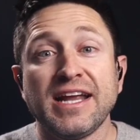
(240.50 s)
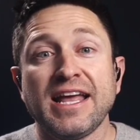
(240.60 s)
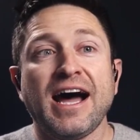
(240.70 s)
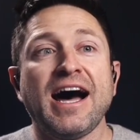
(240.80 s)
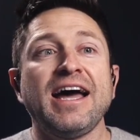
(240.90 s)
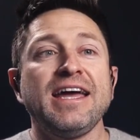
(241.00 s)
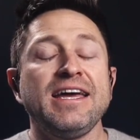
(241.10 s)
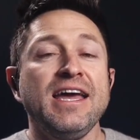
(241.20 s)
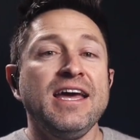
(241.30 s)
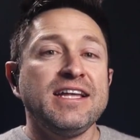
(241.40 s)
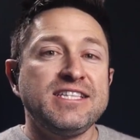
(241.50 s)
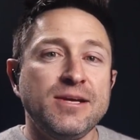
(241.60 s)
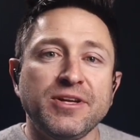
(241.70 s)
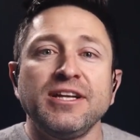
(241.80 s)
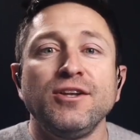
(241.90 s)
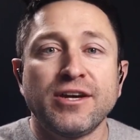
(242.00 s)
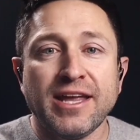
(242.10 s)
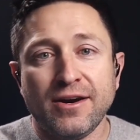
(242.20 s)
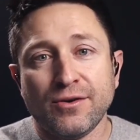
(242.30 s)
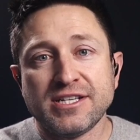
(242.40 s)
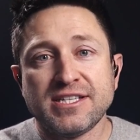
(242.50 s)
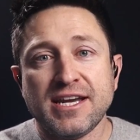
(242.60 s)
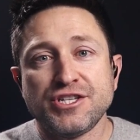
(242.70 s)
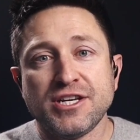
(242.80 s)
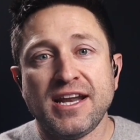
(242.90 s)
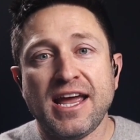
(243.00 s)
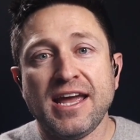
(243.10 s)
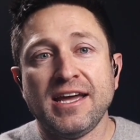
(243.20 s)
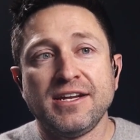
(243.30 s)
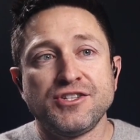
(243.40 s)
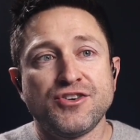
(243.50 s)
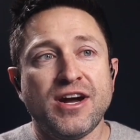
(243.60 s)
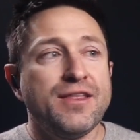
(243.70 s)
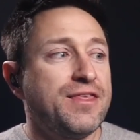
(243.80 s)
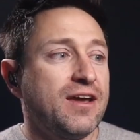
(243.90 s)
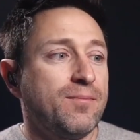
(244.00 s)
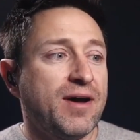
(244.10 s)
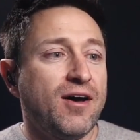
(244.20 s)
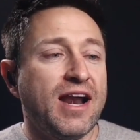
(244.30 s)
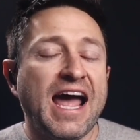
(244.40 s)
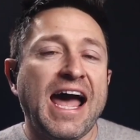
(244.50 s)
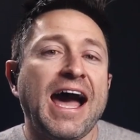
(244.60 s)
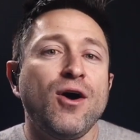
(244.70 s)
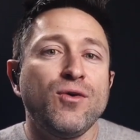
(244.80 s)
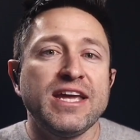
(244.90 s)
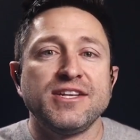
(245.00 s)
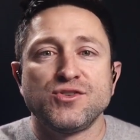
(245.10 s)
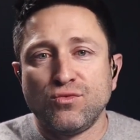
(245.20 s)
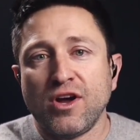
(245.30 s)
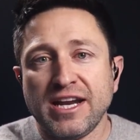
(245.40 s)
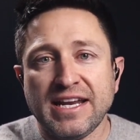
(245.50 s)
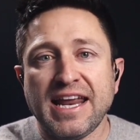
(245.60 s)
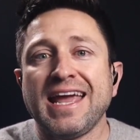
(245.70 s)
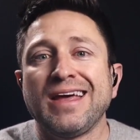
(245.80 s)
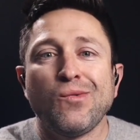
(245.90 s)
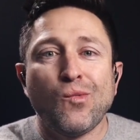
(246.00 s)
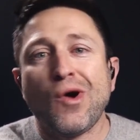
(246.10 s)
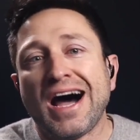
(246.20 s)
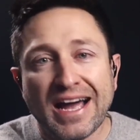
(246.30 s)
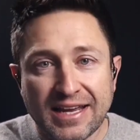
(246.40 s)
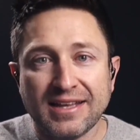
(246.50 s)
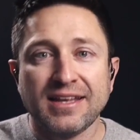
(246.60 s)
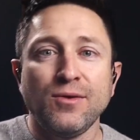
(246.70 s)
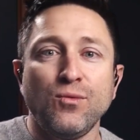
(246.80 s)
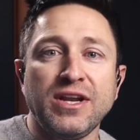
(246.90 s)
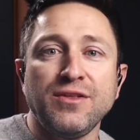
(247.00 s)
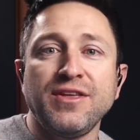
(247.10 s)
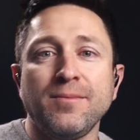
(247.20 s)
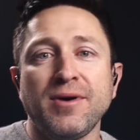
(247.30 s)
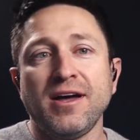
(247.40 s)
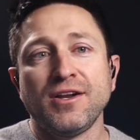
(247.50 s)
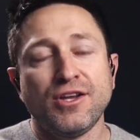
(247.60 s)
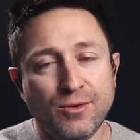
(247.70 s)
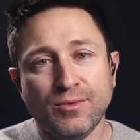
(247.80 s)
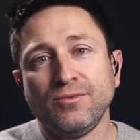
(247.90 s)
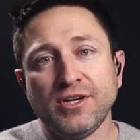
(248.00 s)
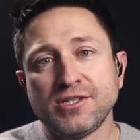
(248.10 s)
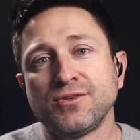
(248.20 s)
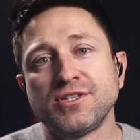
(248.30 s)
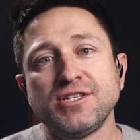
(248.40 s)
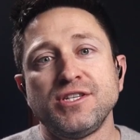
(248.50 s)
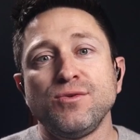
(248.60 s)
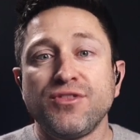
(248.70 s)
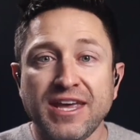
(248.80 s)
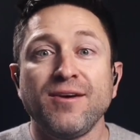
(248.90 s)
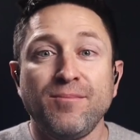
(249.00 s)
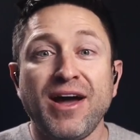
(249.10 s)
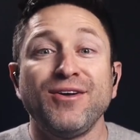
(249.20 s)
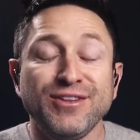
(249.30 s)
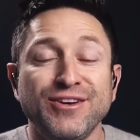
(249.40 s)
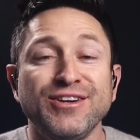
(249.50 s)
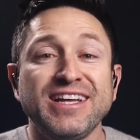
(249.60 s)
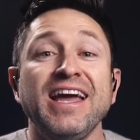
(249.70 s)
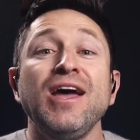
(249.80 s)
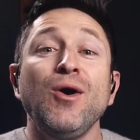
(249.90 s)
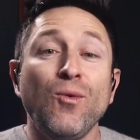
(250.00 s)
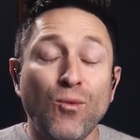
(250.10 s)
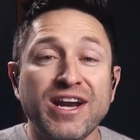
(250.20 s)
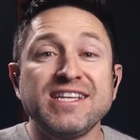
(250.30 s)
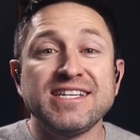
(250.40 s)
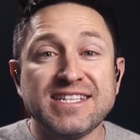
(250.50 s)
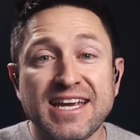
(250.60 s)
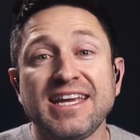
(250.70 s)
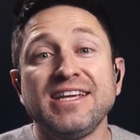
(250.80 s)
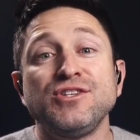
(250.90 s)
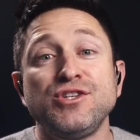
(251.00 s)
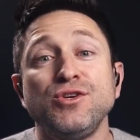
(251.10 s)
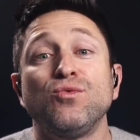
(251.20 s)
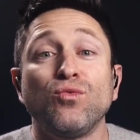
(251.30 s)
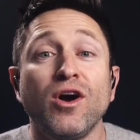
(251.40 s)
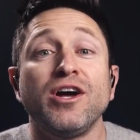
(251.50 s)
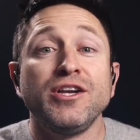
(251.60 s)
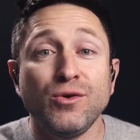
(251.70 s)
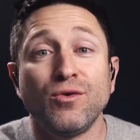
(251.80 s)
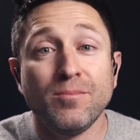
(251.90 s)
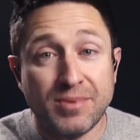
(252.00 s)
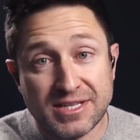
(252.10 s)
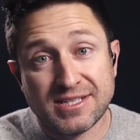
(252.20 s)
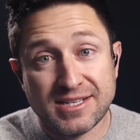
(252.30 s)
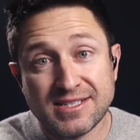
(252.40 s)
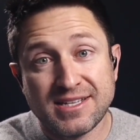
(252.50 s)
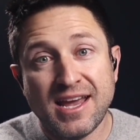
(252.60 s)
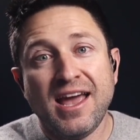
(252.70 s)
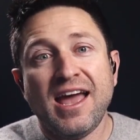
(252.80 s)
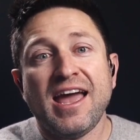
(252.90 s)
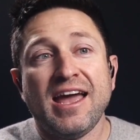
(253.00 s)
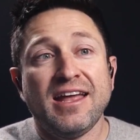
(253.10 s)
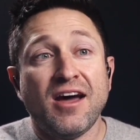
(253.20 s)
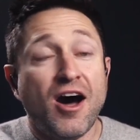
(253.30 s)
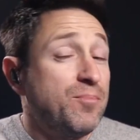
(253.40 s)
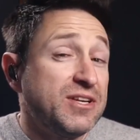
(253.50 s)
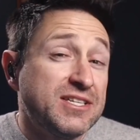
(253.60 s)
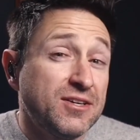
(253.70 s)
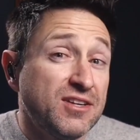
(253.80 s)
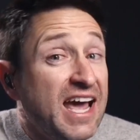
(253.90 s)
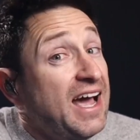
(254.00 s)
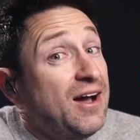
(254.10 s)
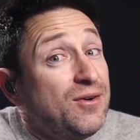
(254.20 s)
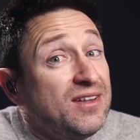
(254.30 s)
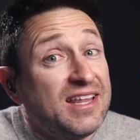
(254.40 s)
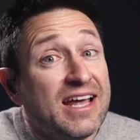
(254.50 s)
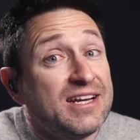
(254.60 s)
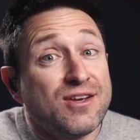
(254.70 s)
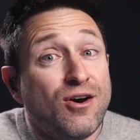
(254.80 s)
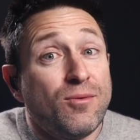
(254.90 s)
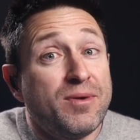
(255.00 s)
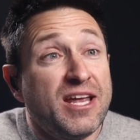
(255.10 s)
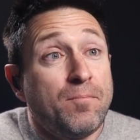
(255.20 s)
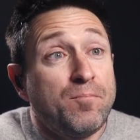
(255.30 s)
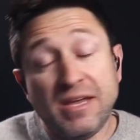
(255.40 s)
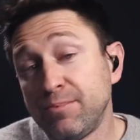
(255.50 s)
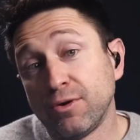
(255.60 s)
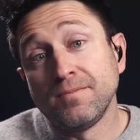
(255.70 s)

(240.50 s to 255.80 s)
And I typically look at an organization and try and think about how it's running and why. Like, when you think about human resources, you think about literally what is it taking to run your business. And up until now, that has all been people.